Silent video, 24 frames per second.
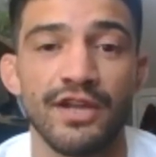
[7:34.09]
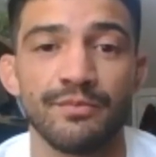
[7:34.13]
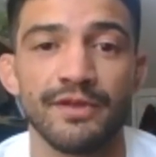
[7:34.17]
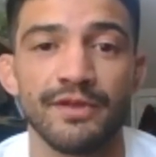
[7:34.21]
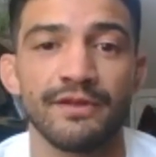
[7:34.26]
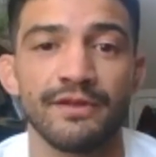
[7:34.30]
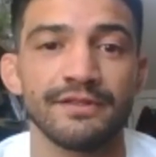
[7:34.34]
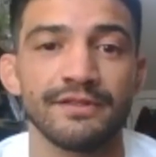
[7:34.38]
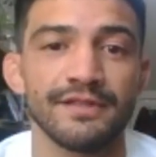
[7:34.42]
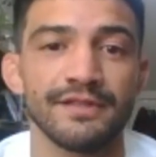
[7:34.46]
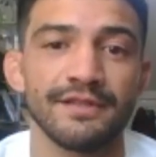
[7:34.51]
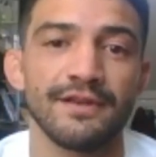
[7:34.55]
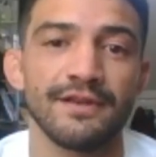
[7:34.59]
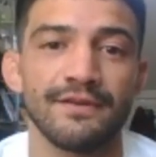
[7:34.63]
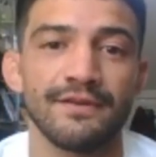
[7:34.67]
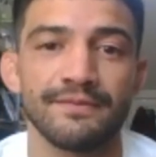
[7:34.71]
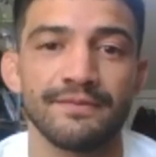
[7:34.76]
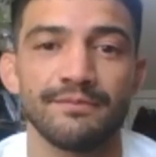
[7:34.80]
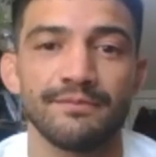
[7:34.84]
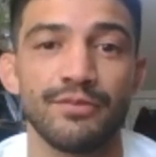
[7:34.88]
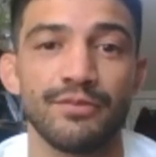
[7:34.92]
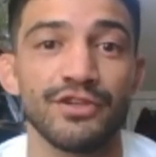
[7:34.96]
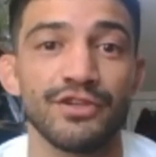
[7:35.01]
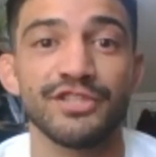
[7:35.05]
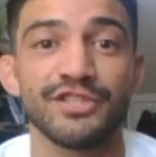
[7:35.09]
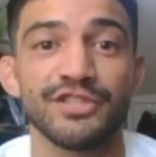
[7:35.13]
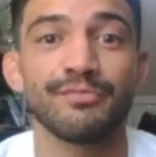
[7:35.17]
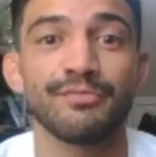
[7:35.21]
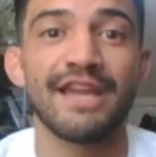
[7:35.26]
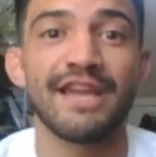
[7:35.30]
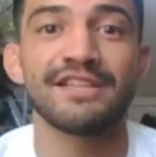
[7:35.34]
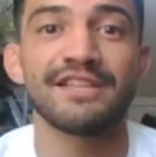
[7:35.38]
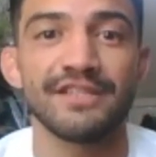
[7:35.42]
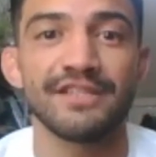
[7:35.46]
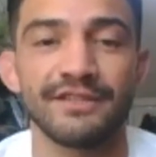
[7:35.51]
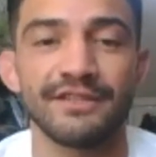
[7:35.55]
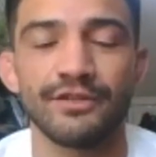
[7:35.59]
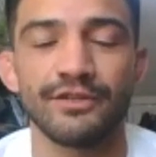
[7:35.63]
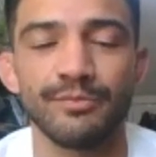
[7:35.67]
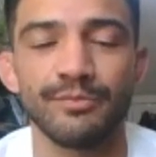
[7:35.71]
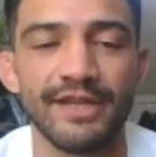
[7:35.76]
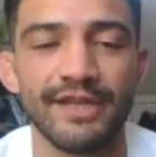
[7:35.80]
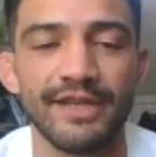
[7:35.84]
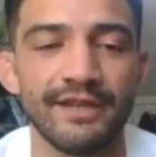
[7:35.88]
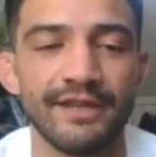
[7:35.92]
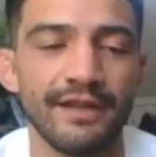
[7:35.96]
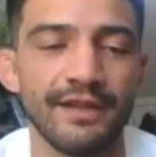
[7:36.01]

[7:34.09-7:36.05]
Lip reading: you know, push the pace a little bit,